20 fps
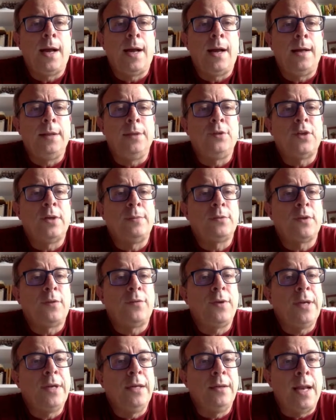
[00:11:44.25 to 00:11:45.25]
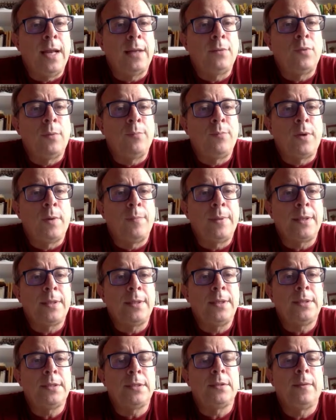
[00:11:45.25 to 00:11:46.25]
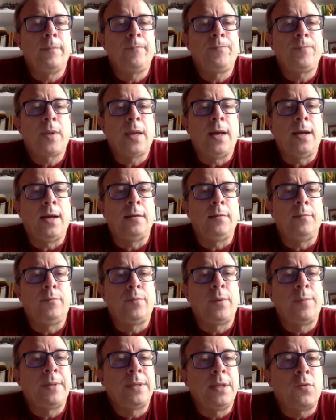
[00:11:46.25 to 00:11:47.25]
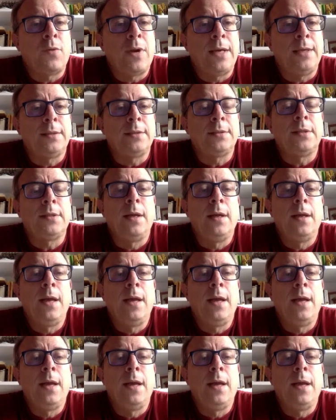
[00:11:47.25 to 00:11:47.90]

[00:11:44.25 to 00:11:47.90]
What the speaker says: in terms of intellectual properties and property rights.